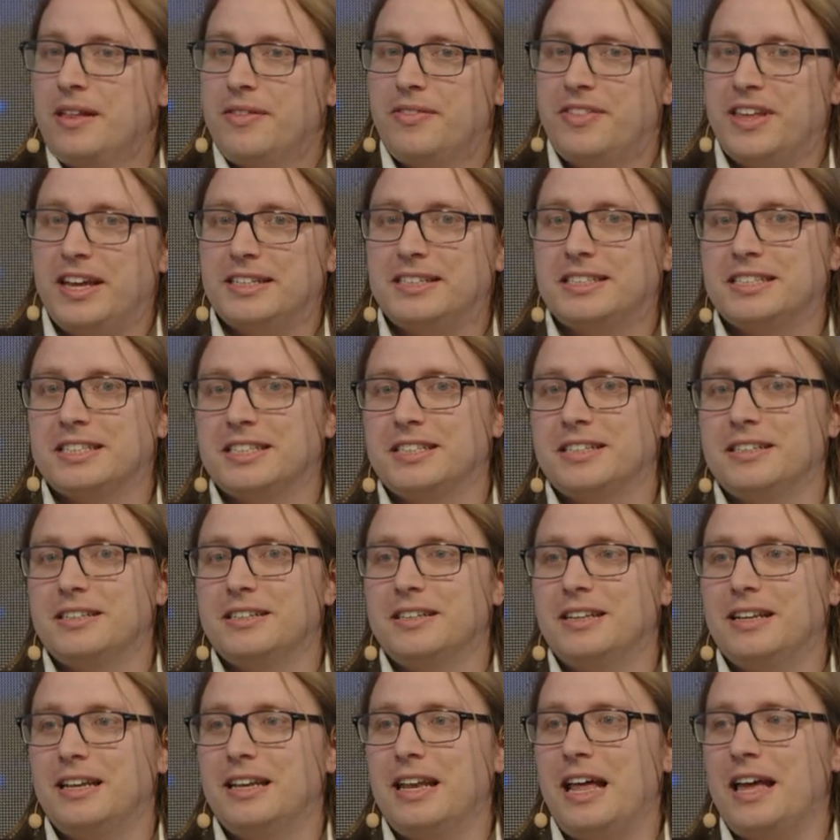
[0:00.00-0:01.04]
that
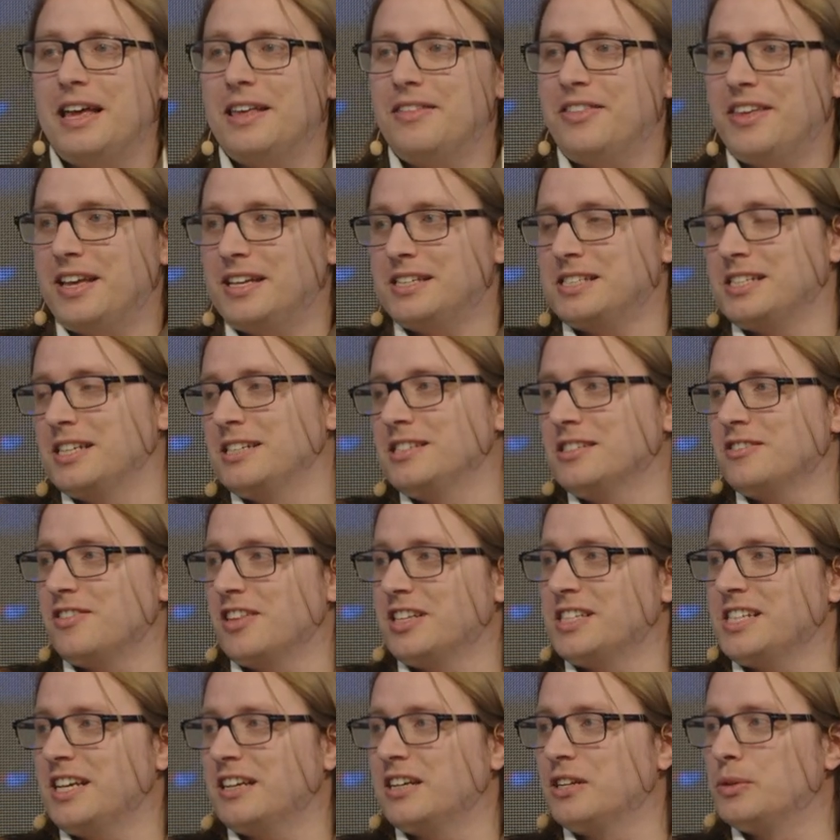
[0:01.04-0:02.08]
uh, lie there since the
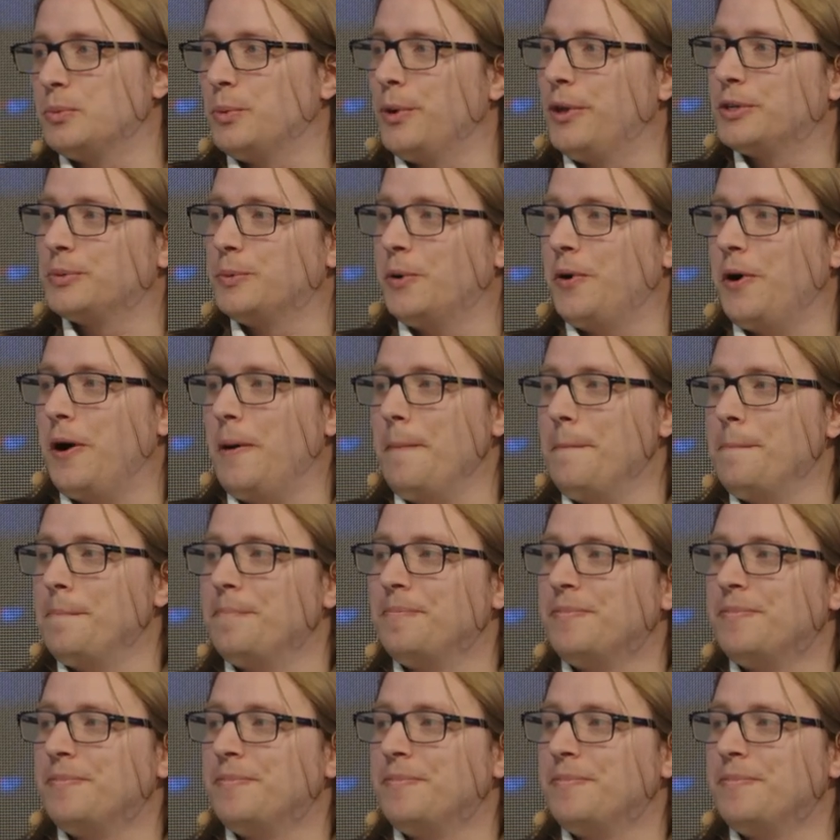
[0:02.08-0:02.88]
Second World War